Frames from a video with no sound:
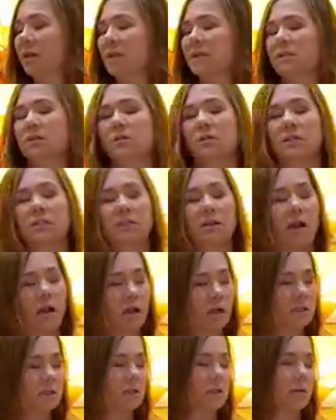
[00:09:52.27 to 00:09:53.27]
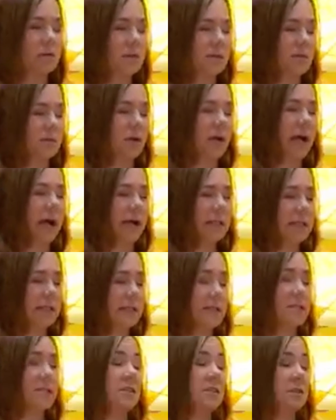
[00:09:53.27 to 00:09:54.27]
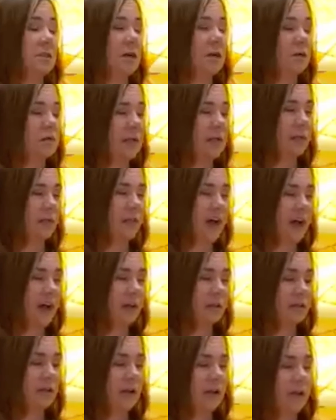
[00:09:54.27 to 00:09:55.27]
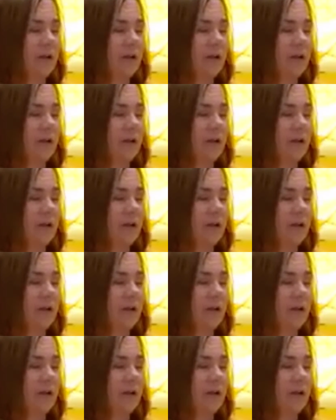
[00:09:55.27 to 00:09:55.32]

So the Tantra was practiced knowing that